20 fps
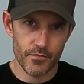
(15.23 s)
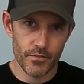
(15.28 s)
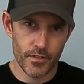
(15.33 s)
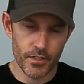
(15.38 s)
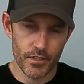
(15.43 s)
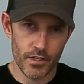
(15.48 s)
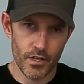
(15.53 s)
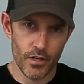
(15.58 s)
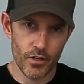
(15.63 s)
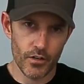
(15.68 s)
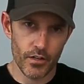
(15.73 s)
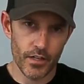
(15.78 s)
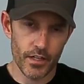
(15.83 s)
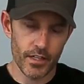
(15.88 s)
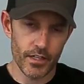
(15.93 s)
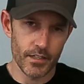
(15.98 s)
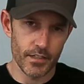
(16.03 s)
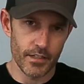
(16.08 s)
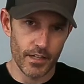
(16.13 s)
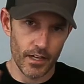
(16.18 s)
video
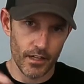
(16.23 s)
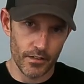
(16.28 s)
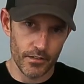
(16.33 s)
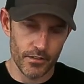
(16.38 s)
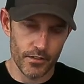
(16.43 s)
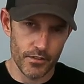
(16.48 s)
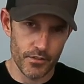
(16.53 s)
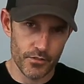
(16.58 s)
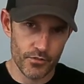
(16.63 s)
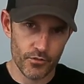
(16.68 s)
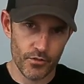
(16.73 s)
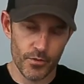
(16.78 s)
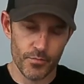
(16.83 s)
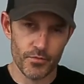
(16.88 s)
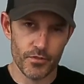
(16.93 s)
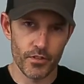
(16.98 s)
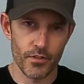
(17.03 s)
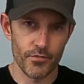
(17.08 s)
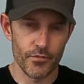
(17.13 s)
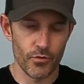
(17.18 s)
and down in the
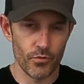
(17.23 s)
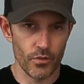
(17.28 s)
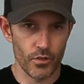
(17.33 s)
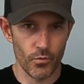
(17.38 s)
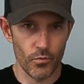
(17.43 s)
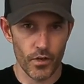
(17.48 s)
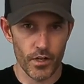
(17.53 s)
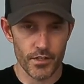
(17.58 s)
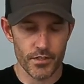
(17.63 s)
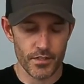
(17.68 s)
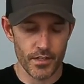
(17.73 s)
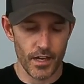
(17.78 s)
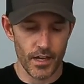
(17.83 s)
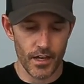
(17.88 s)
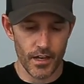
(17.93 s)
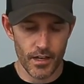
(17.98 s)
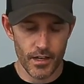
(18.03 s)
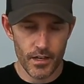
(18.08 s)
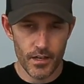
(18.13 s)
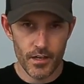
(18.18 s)
description if you wanna watch
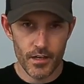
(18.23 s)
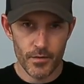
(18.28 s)
that